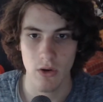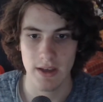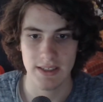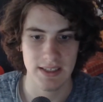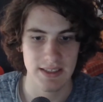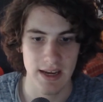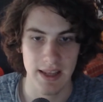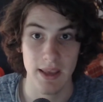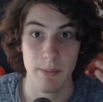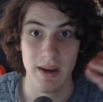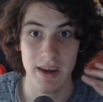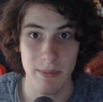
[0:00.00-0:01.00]
As I said, he
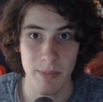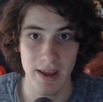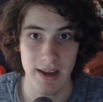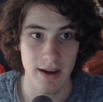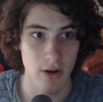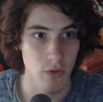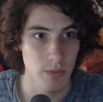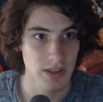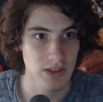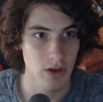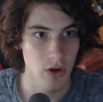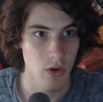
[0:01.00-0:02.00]
manipulated
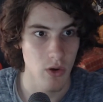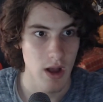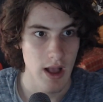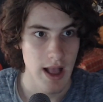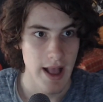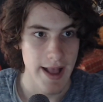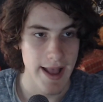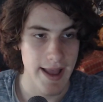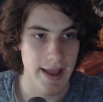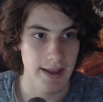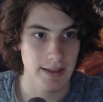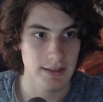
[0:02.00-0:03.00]
Obito,
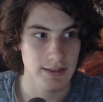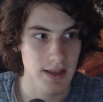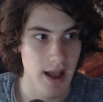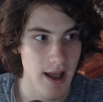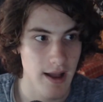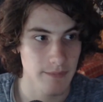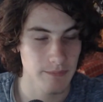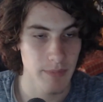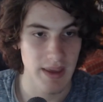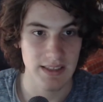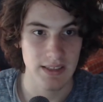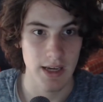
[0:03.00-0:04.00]
and
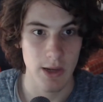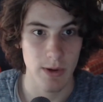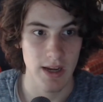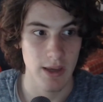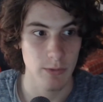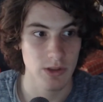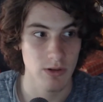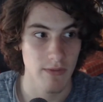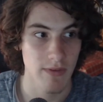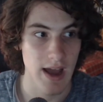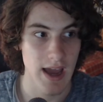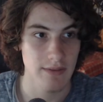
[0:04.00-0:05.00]
basically when he was
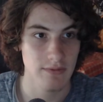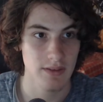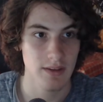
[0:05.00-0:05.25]
revived,